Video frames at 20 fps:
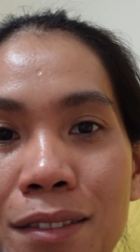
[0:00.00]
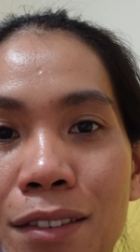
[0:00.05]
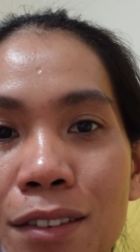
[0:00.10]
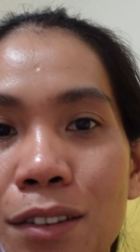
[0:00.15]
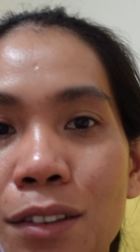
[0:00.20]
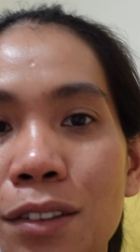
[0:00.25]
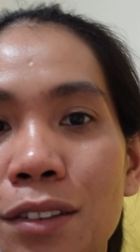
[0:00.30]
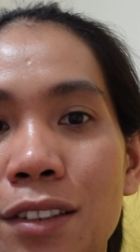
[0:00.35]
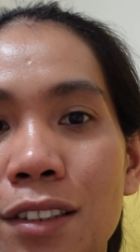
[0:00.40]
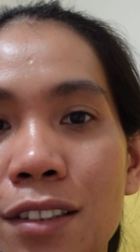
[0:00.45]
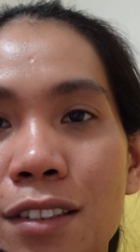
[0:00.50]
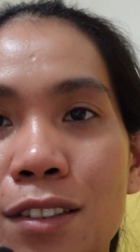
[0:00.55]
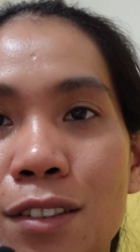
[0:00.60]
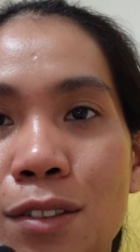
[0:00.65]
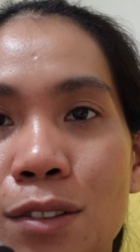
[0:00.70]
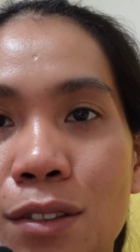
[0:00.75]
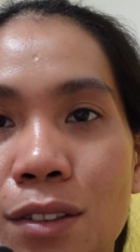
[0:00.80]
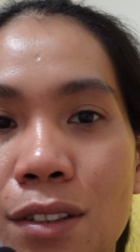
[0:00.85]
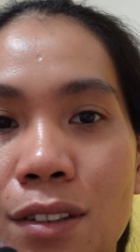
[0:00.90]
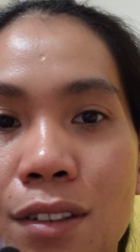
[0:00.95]
oh,
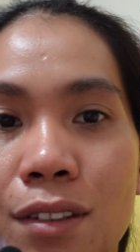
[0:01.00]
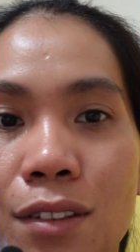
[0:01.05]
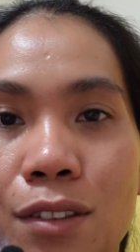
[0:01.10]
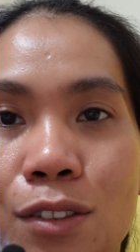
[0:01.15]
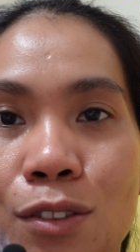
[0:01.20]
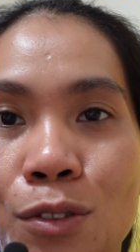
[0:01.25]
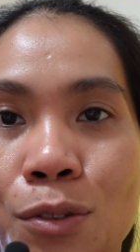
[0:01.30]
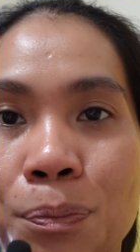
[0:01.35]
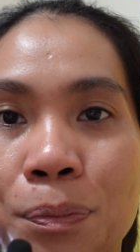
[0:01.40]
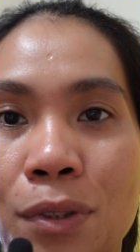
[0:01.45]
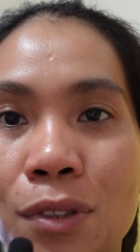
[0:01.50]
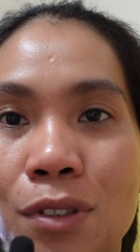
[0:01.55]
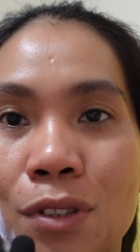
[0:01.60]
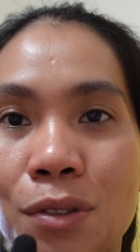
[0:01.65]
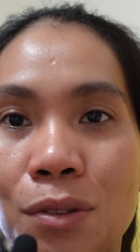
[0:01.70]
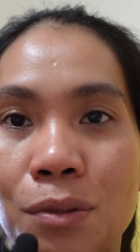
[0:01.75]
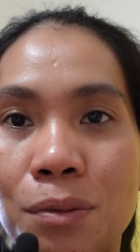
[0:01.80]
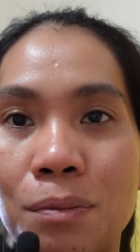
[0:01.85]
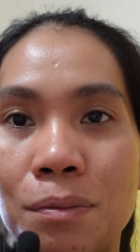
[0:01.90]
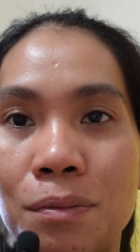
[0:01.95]
that's super
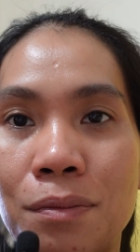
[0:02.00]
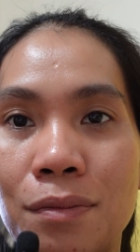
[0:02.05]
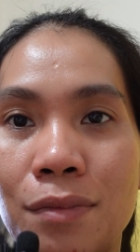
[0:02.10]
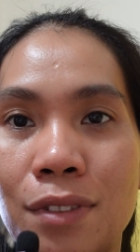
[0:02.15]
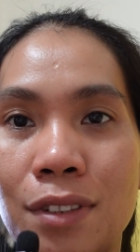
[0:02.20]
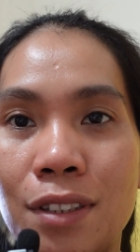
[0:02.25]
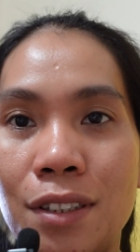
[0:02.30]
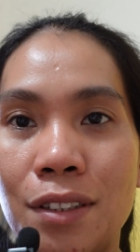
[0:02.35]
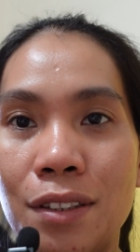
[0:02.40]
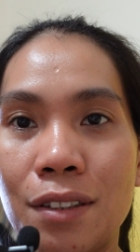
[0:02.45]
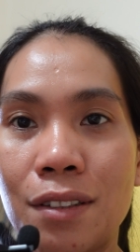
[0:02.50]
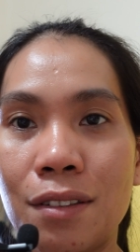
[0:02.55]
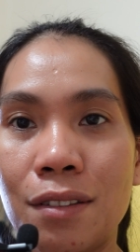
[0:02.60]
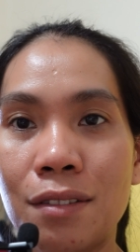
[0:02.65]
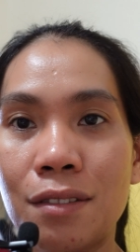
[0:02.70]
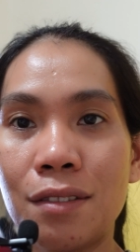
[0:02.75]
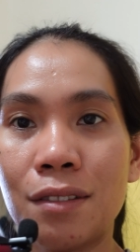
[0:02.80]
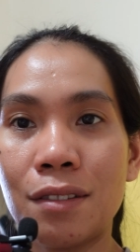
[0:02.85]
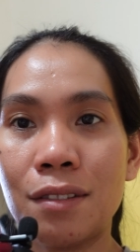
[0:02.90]
zoom. There you go.